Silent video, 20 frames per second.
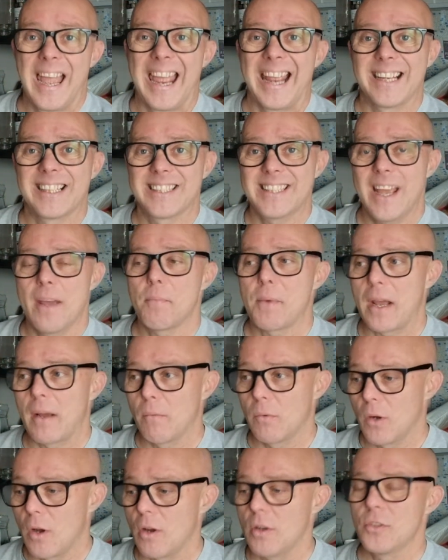Except
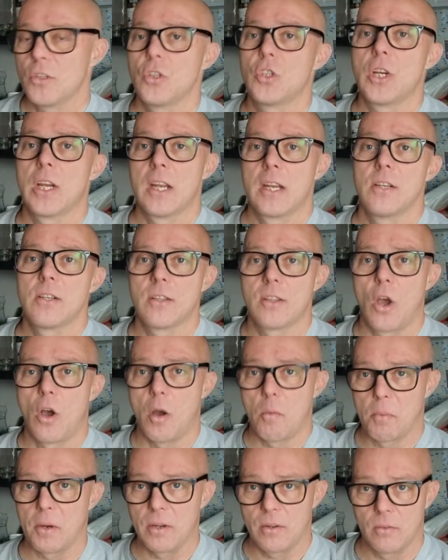I'm going to change the
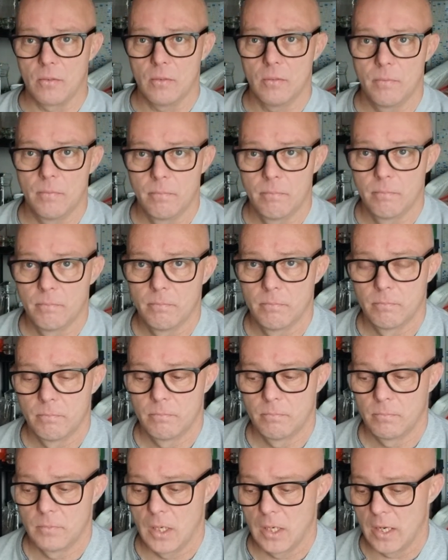hopping
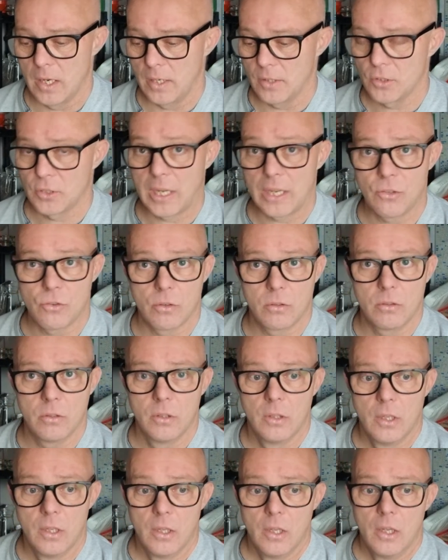schedule.
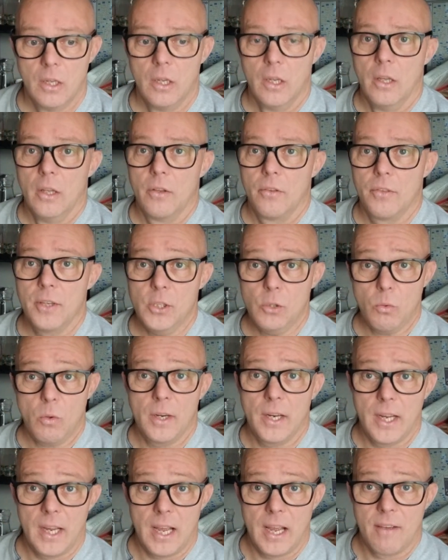This
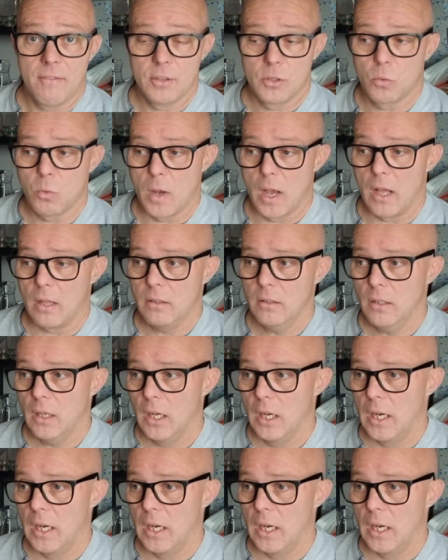one I have as well.